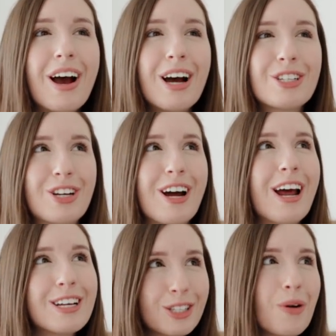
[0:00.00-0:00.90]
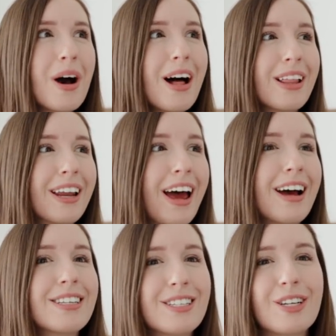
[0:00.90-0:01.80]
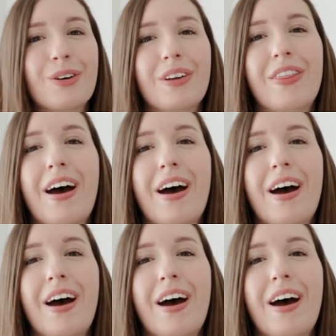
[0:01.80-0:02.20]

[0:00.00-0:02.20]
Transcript: I just got SOL and had to deal with